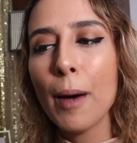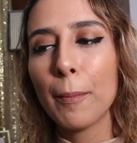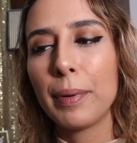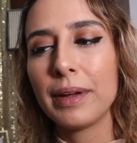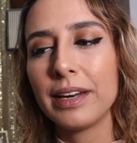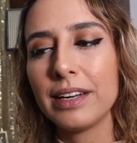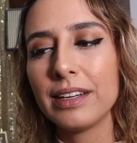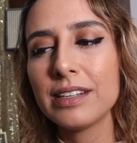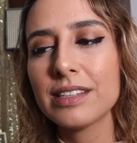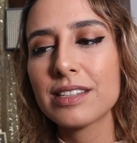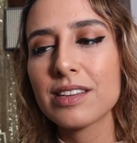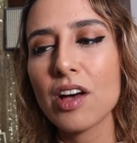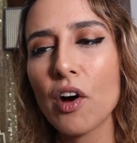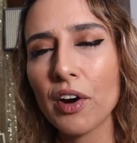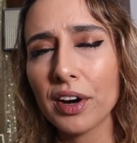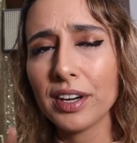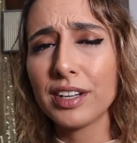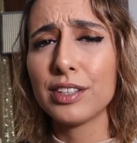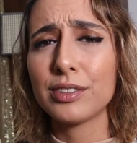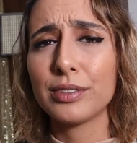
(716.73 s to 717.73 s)
but it is
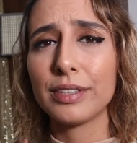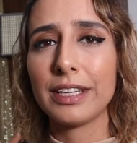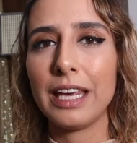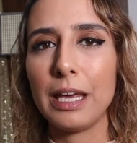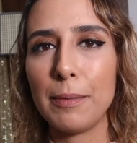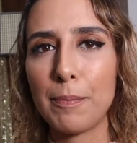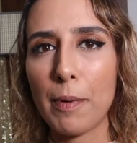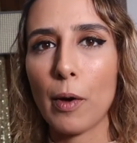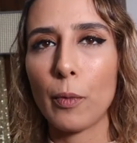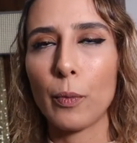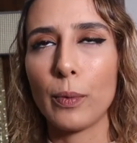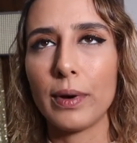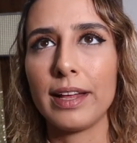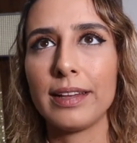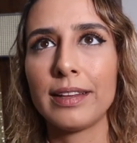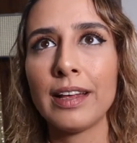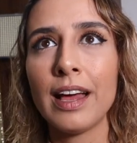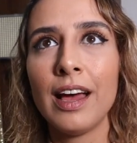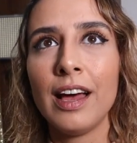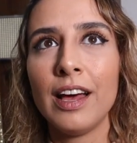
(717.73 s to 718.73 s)
harder to keep up
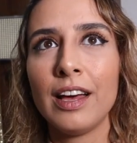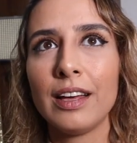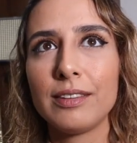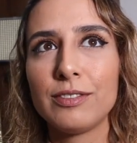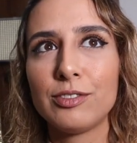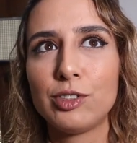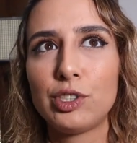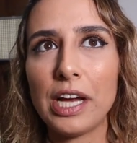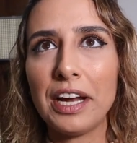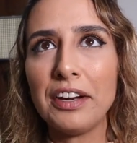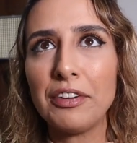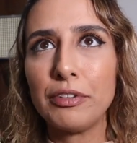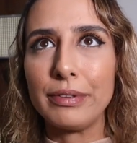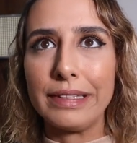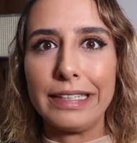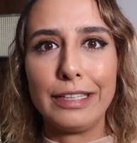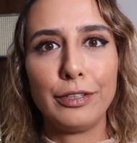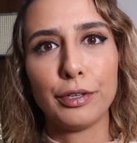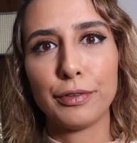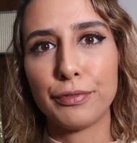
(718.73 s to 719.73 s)
with
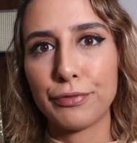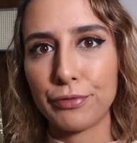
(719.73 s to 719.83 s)
generally your